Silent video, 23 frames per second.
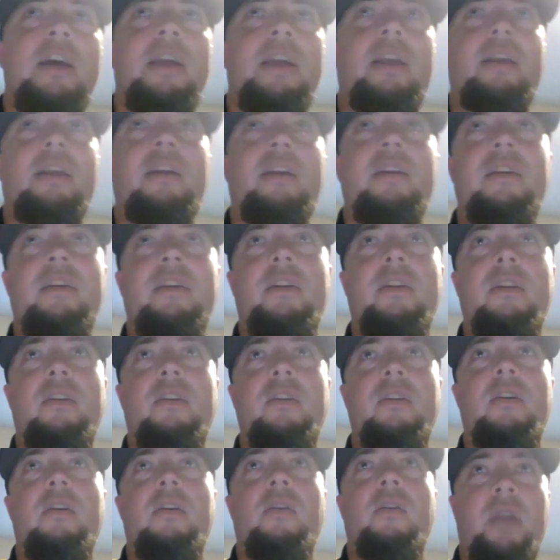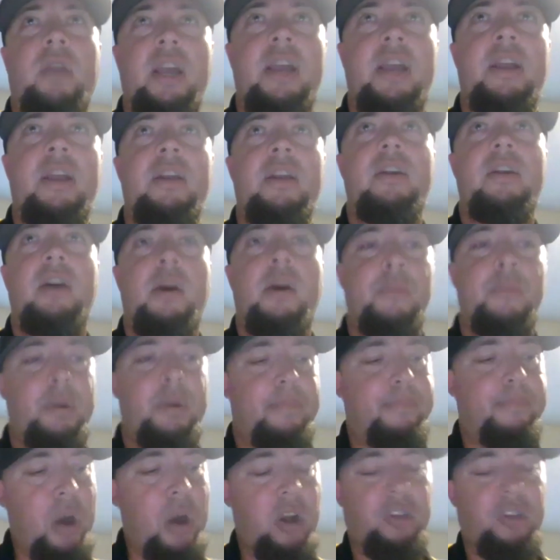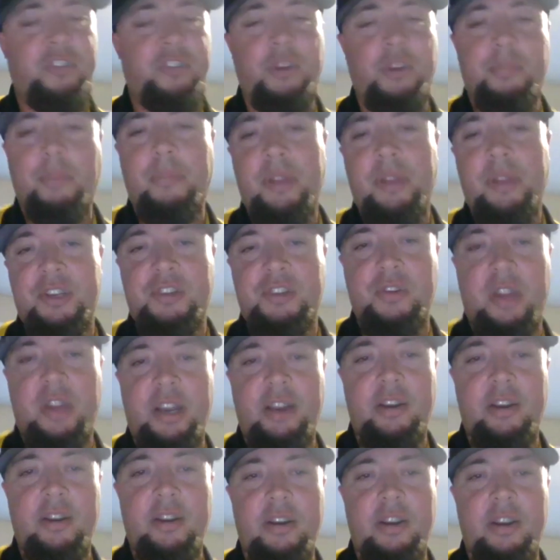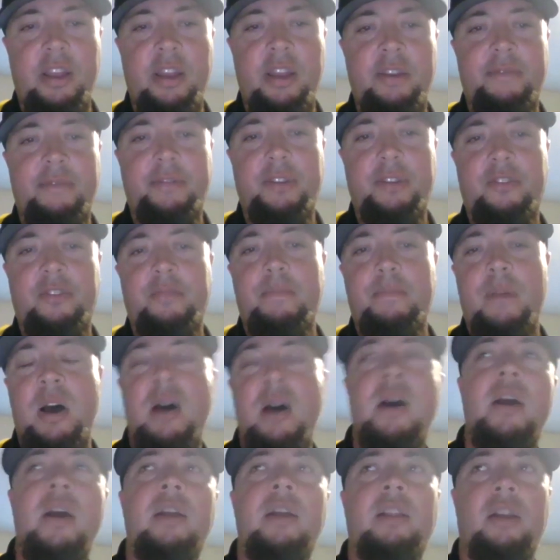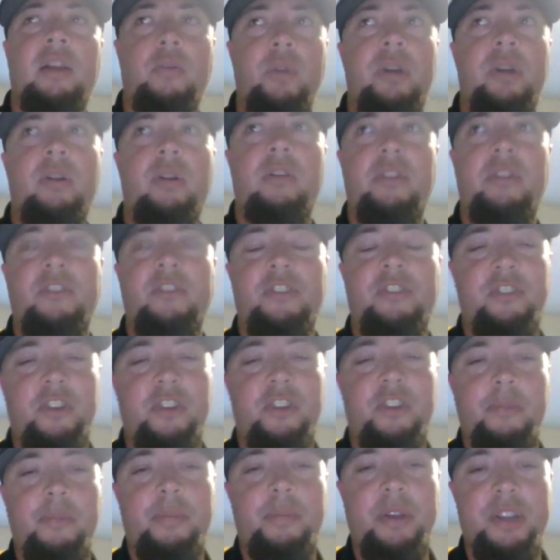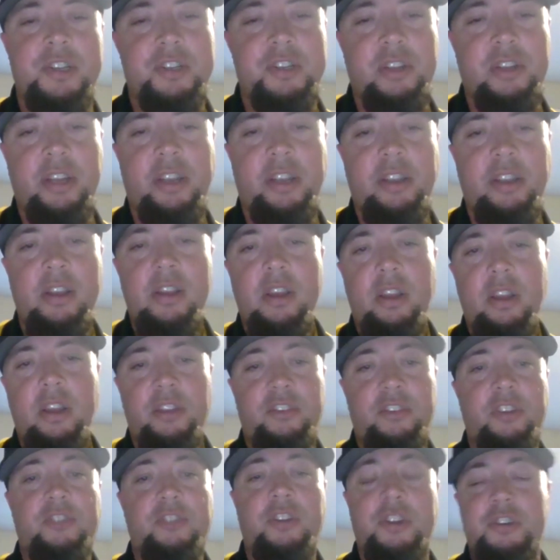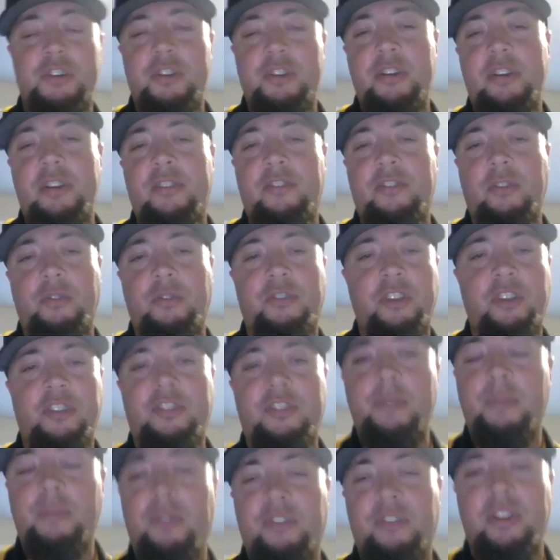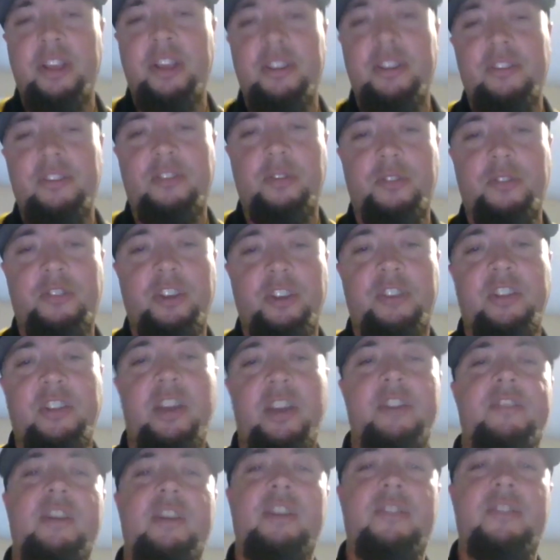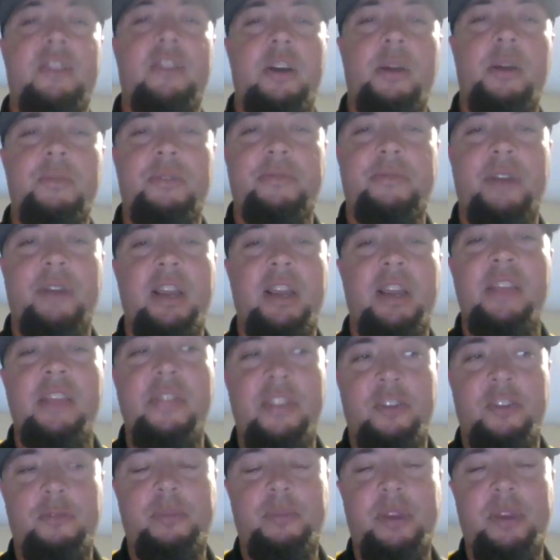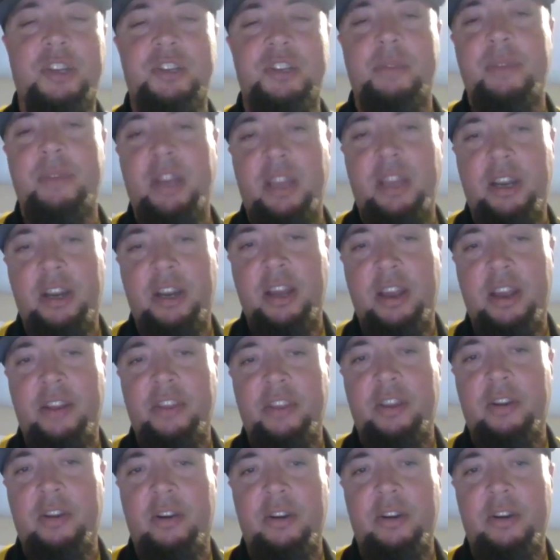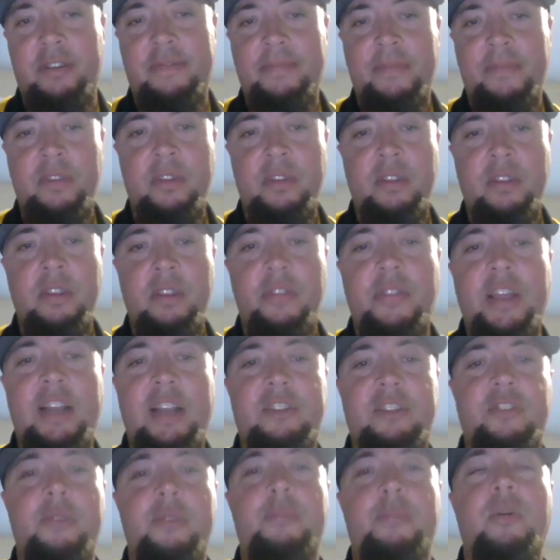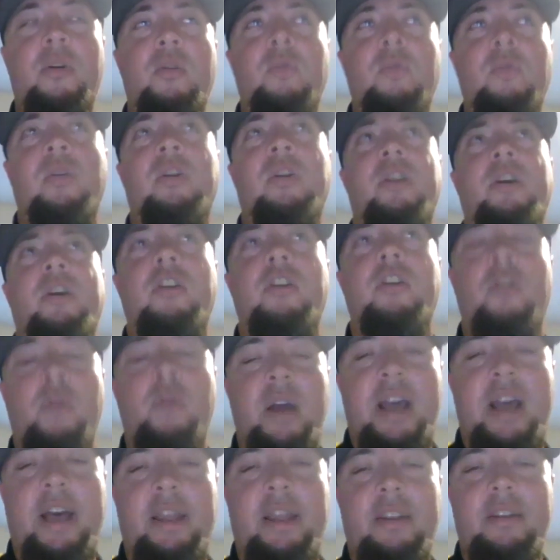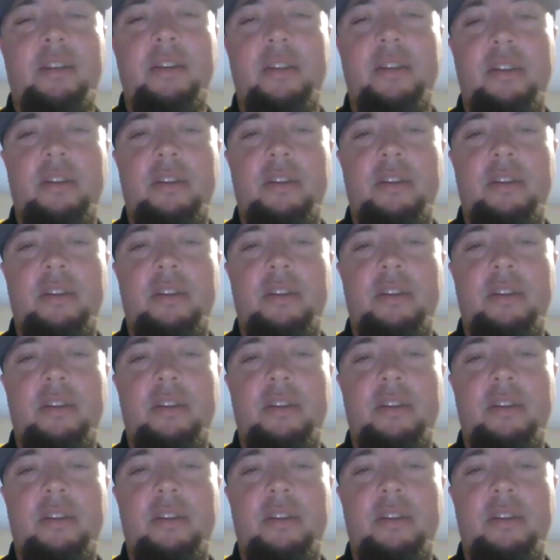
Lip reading: like, okay, I'm going to box up a pitch right here. And if it's my, like, we call it a 600 pitch, like 600, so 60%. So 6 out of 10 times, if I get this pitch, I'm going to hit it out of the yard. That's the ball we're going to go at